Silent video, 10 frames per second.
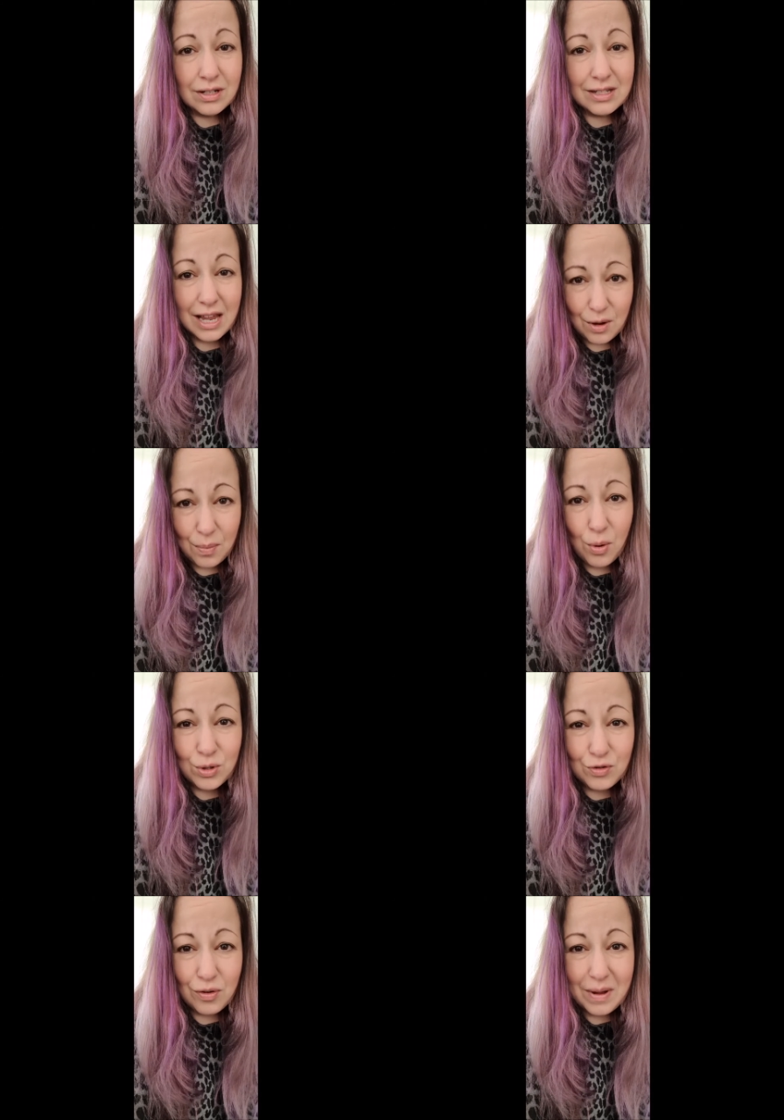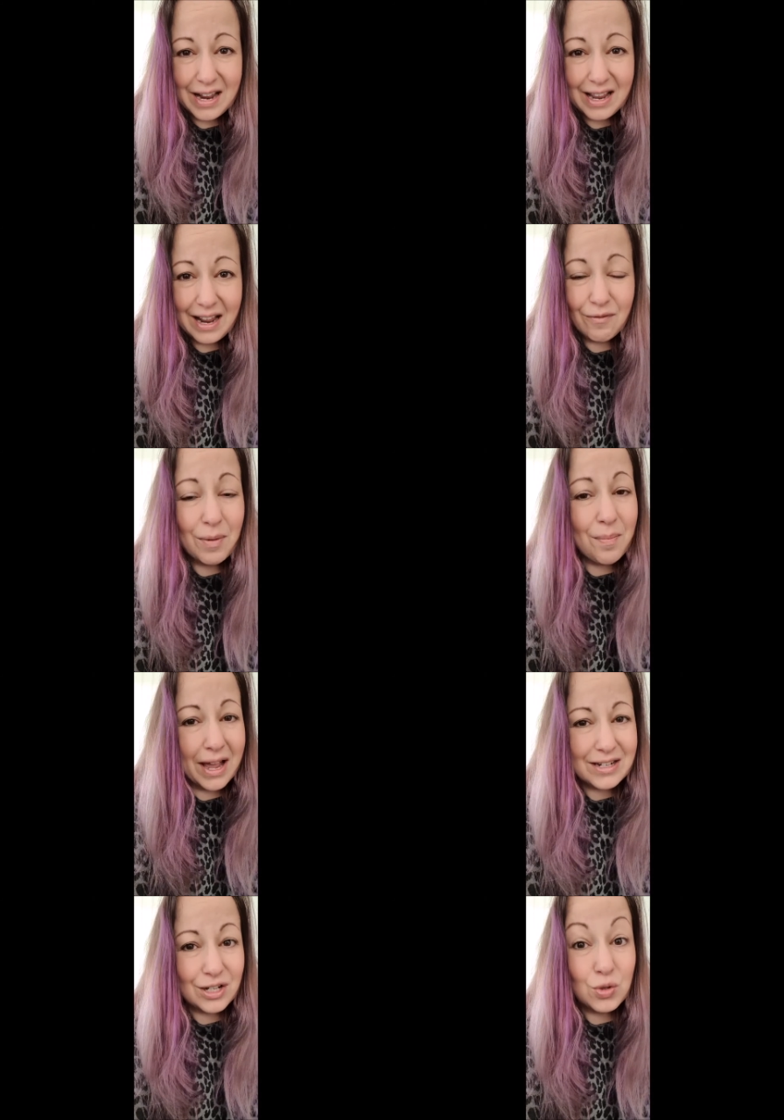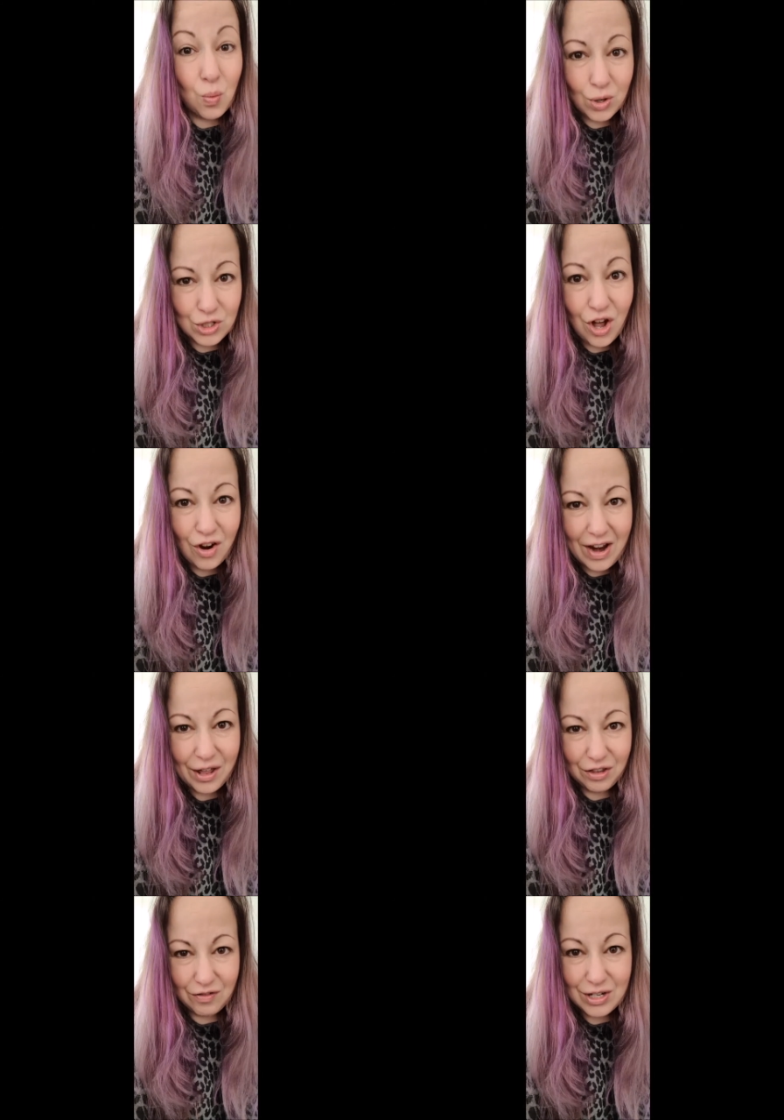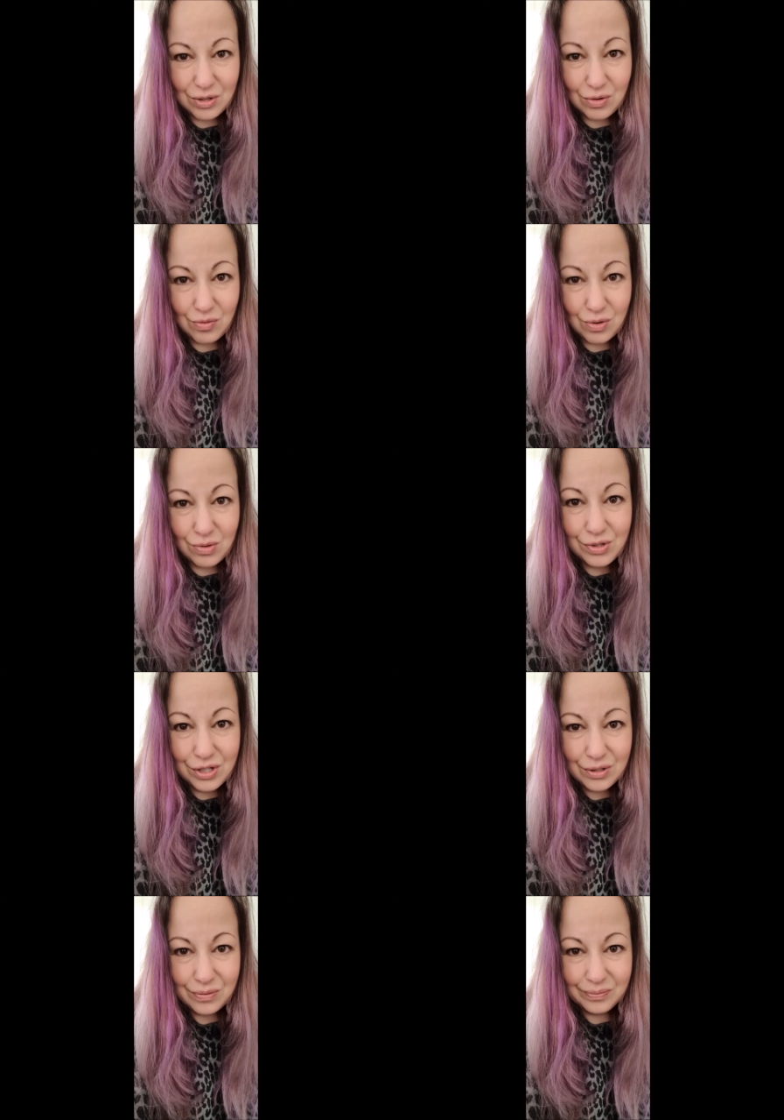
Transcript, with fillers: Take a pause for a minute and remind us what are our three school rules.